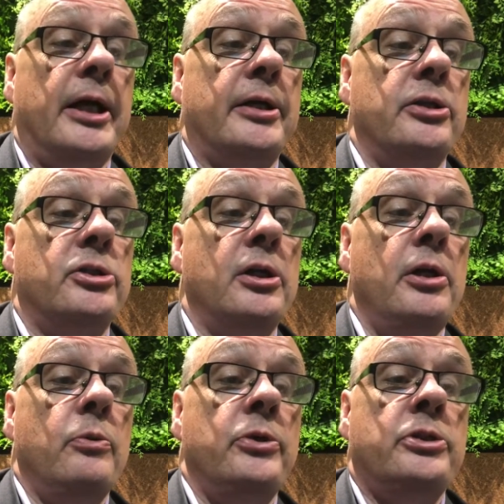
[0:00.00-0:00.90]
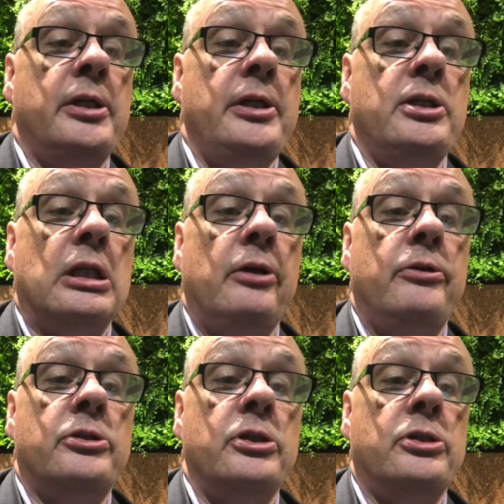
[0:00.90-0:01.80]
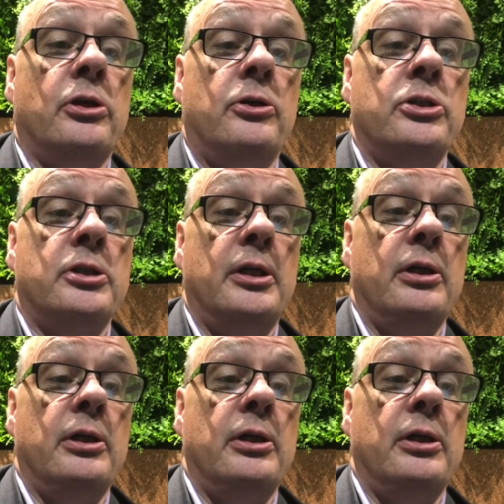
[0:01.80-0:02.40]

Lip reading: markets, with Sydney's clearances on